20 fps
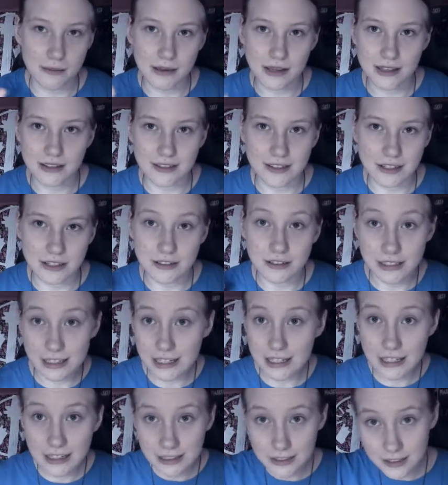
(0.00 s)
b c or
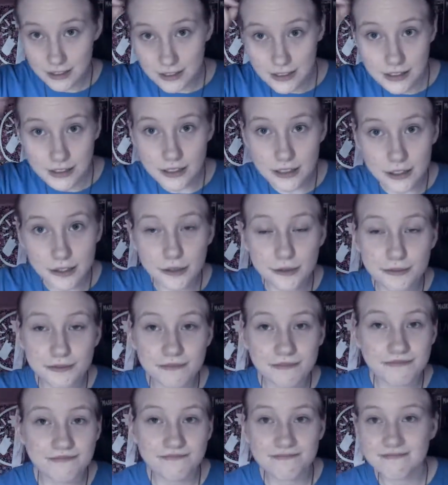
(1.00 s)
d and just you know
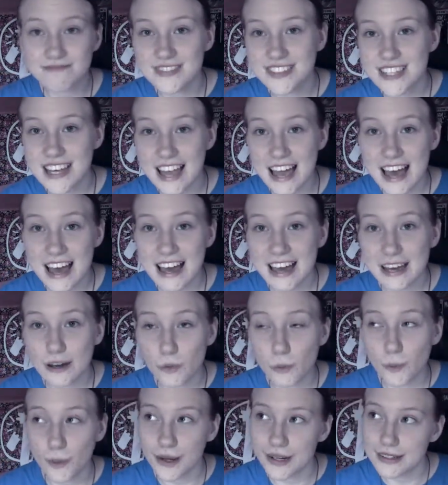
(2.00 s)
say hey
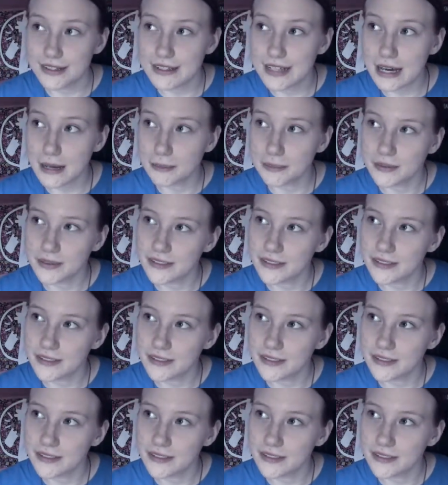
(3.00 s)
what is up